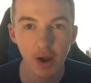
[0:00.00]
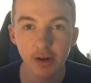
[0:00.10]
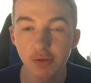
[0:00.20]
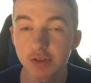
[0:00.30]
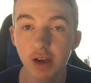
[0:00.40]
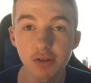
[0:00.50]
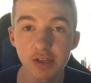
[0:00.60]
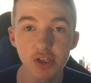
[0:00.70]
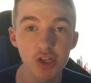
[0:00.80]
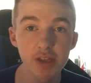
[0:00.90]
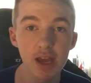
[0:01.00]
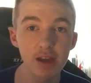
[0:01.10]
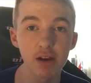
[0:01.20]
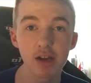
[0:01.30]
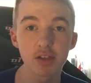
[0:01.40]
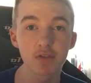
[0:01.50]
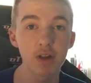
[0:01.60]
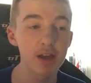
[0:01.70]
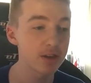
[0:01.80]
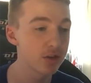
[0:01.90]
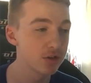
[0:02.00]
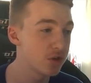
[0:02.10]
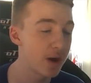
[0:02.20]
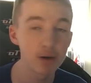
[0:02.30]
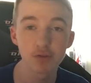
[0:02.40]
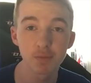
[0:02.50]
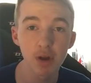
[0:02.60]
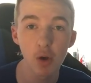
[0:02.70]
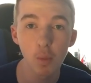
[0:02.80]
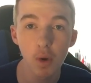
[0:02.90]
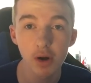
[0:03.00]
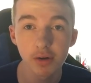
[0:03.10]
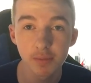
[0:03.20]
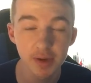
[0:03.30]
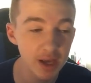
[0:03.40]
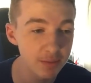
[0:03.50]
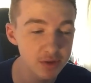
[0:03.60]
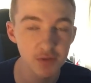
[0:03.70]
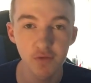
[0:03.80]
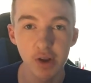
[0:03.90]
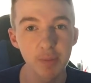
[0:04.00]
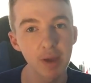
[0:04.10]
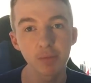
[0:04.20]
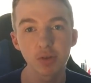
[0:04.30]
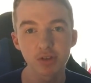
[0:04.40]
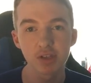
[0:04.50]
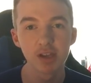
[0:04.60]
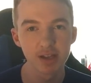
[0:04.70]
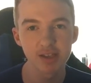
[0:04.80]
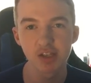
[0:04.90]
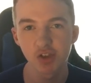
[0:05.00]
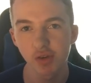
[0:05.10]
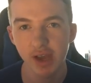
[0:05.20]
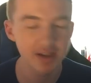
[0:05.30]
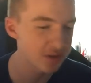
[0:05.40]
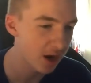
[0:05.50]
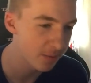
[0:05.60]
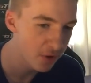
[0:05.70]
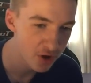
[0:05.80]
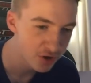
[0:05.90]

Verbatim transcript: and I was I was literally there, guys, for like two hours, from like one p m to three p m because this is U K time,